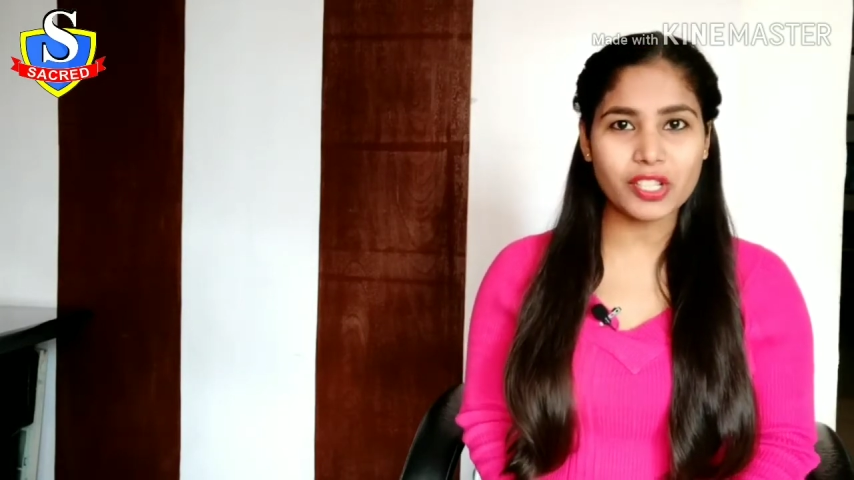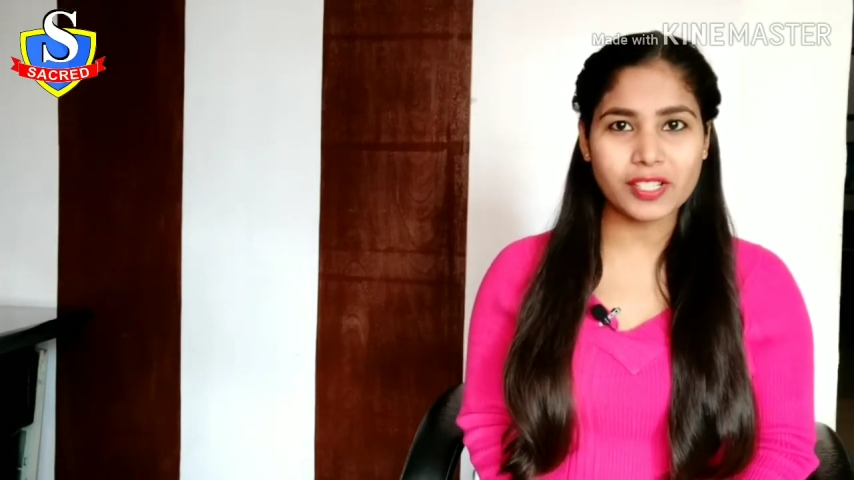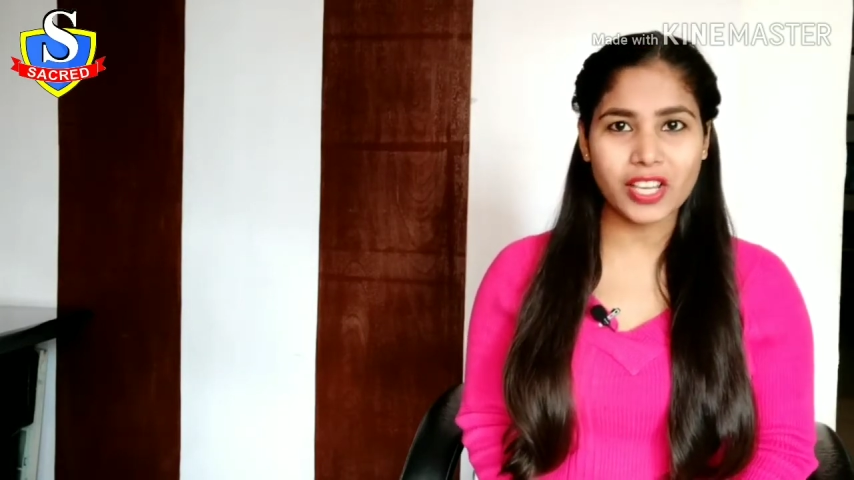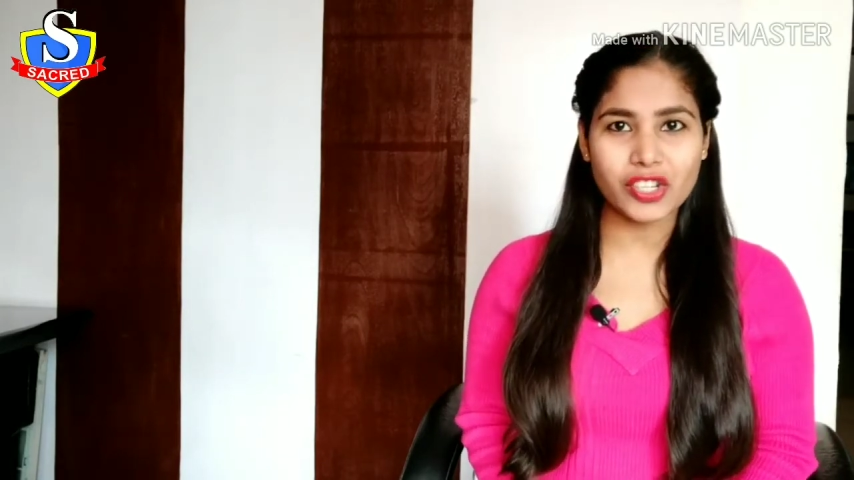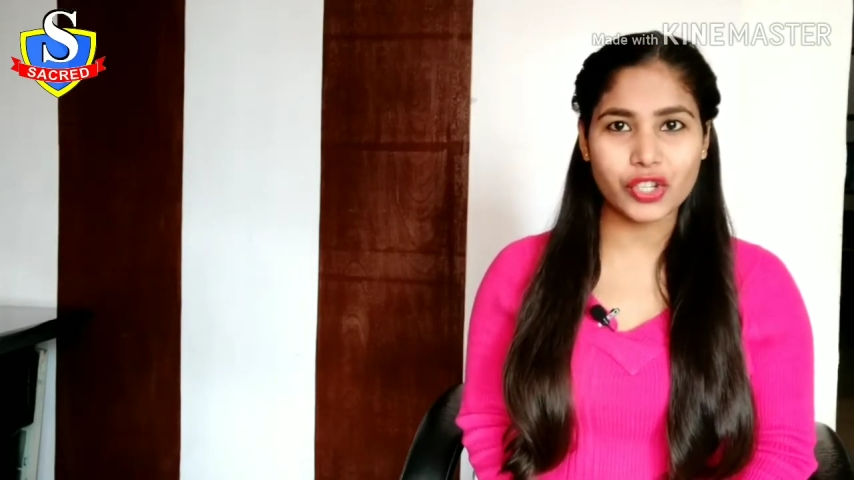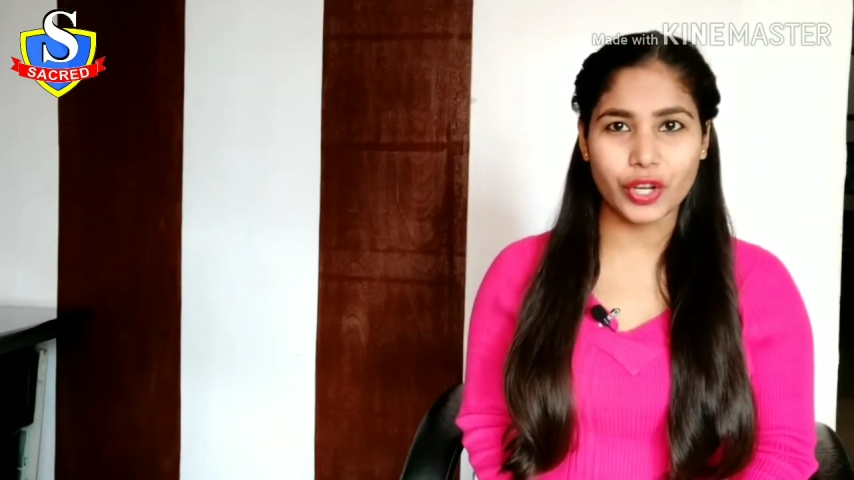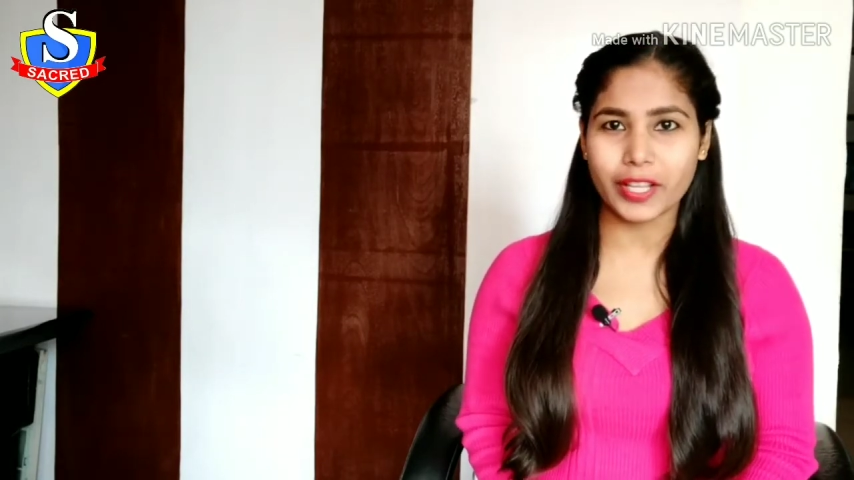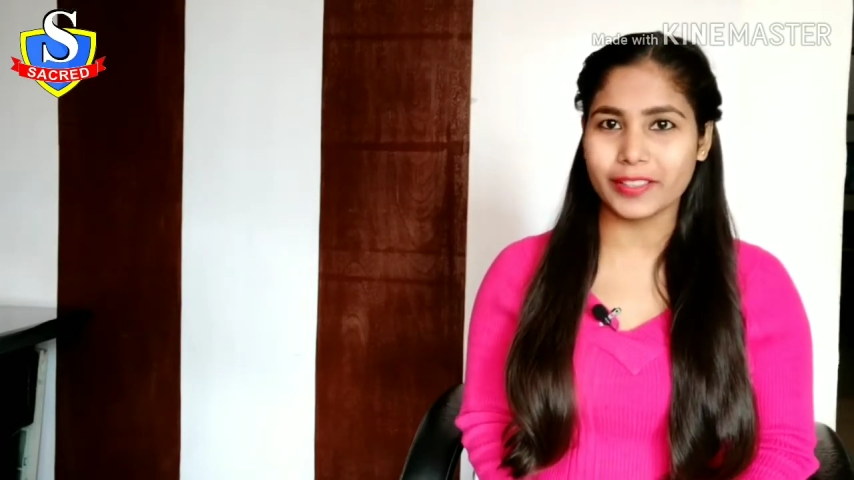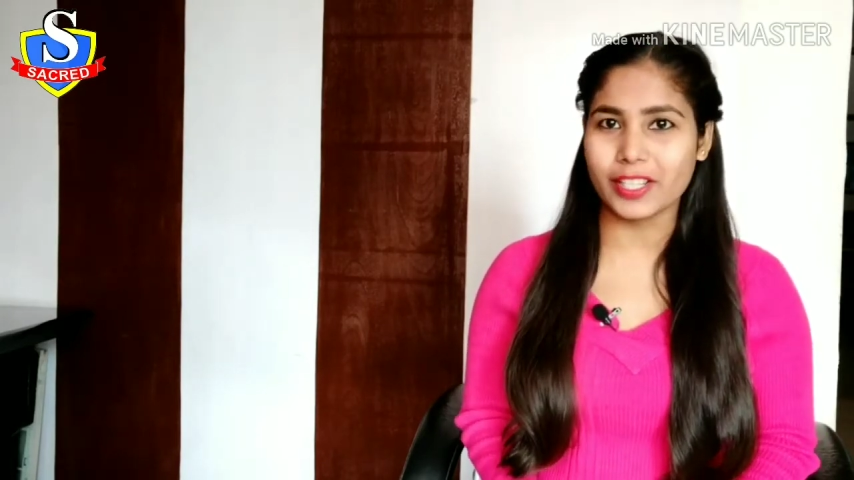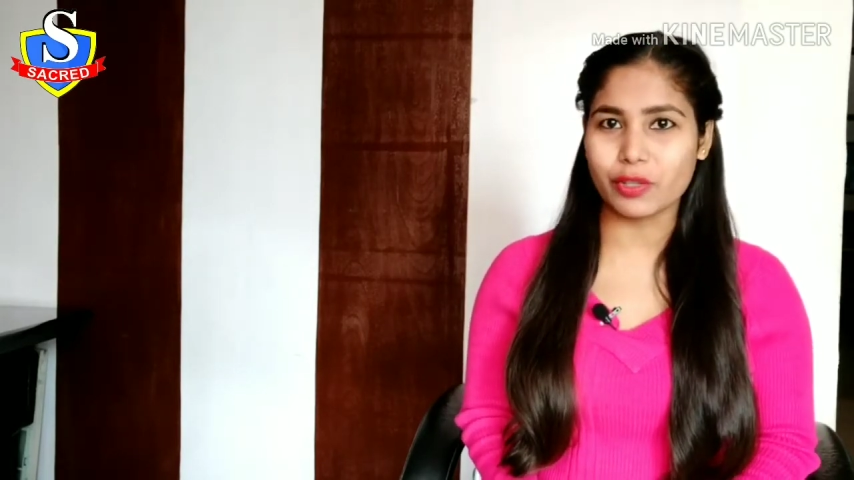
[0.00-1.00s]
essential
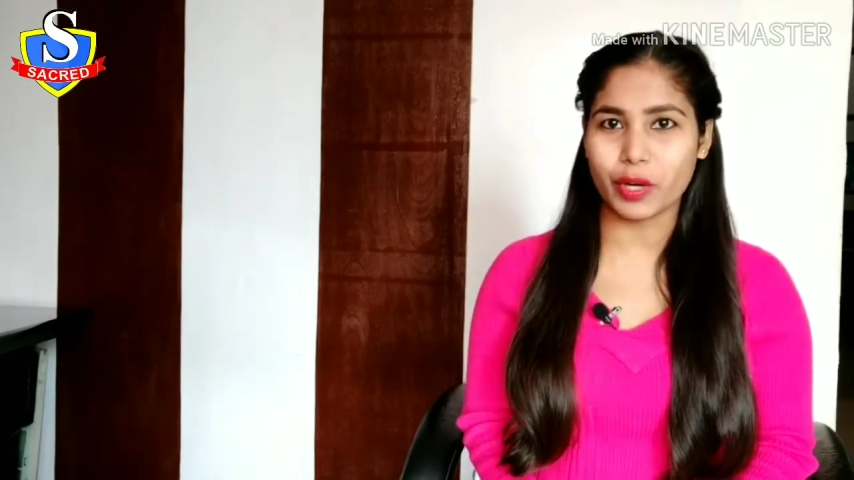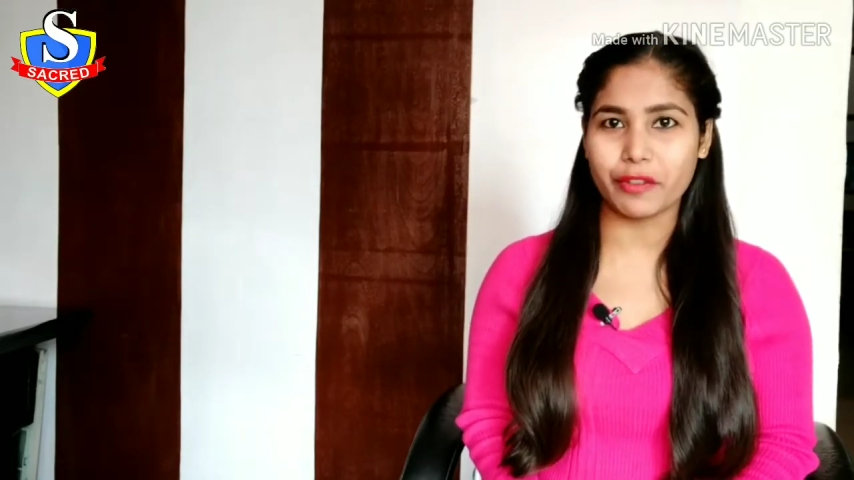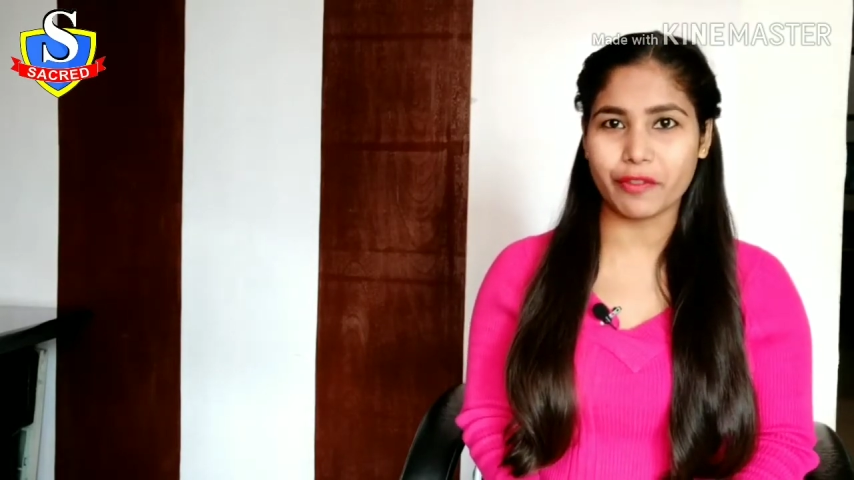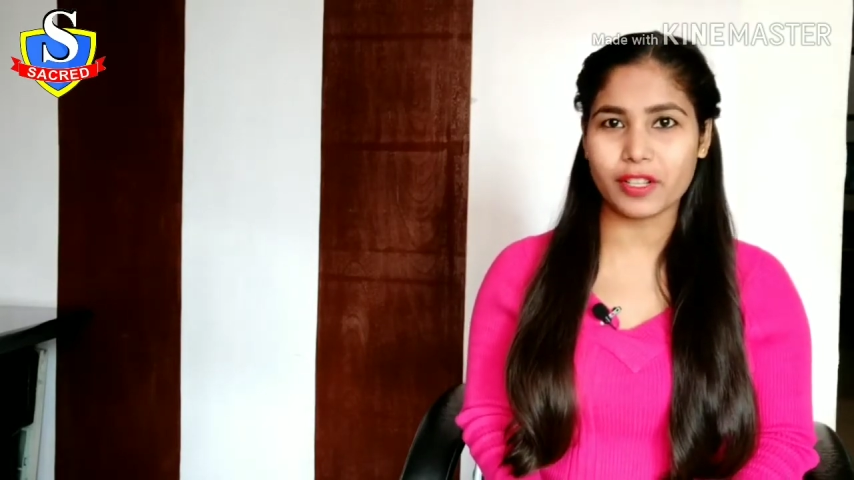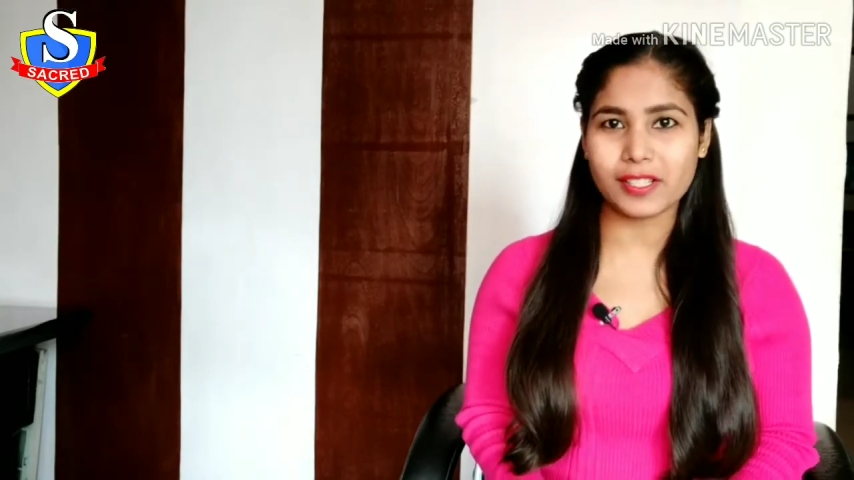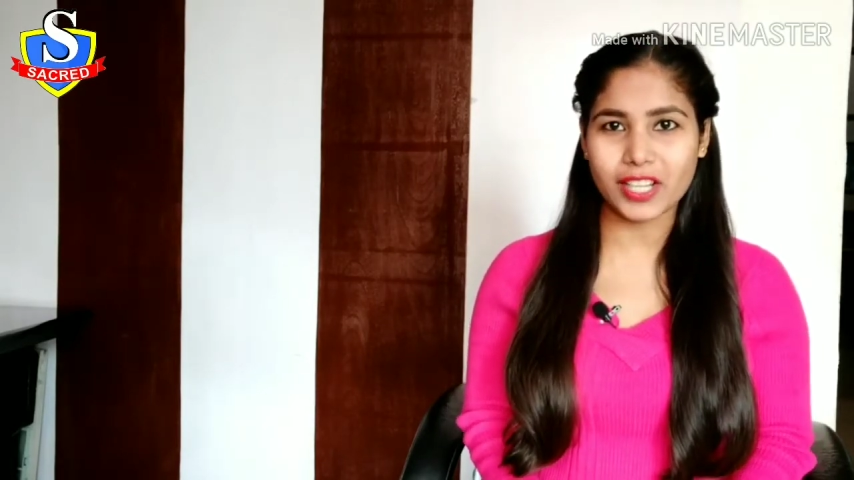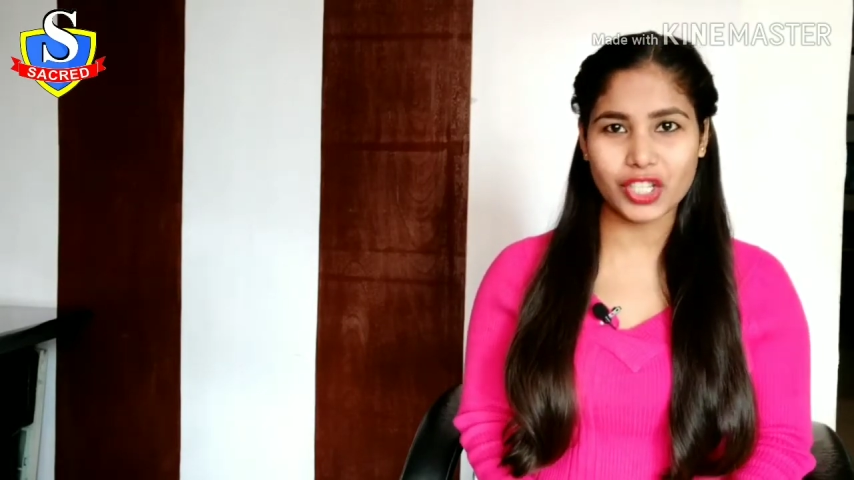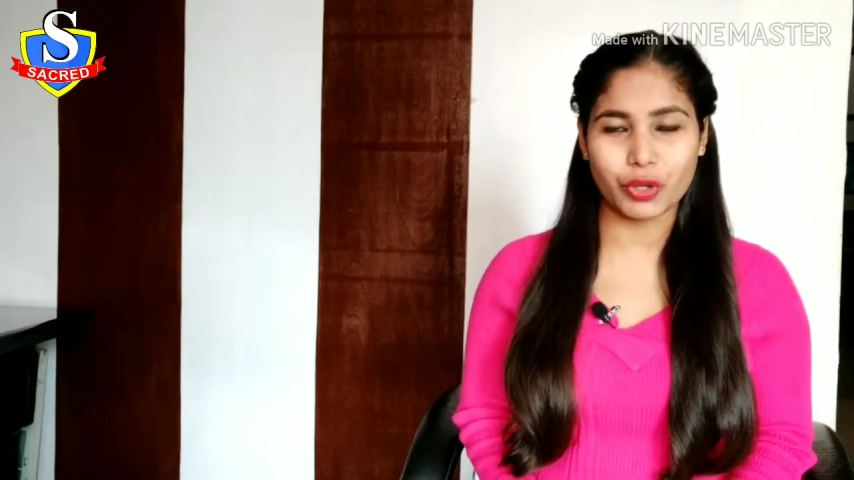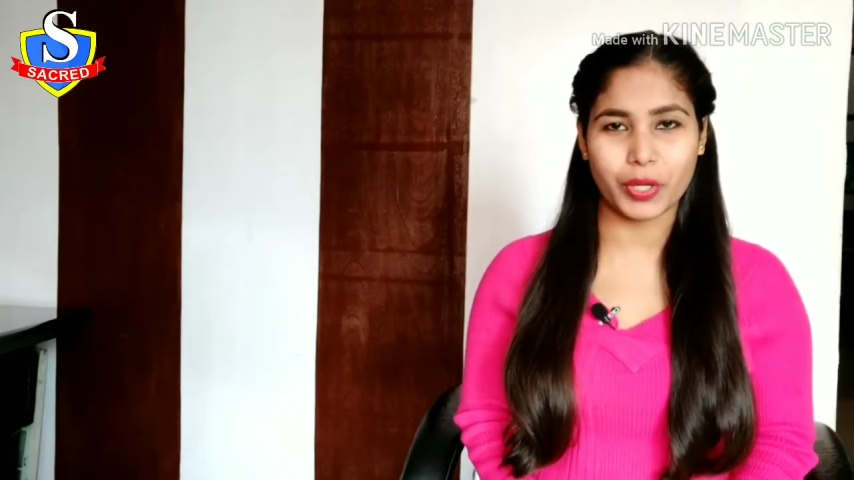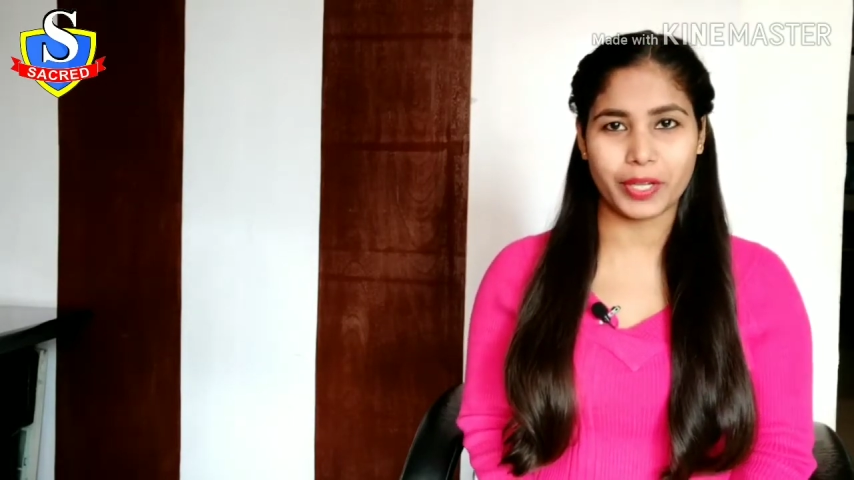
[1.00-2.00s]
in this 21st
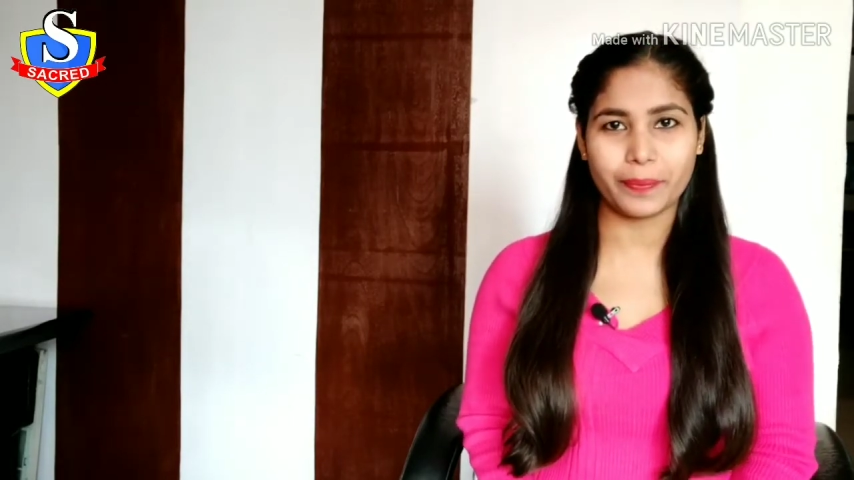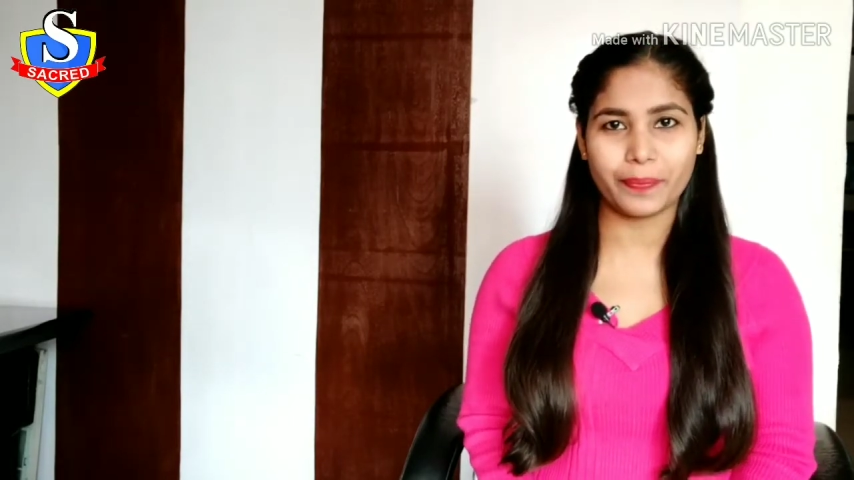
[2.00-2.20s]
century.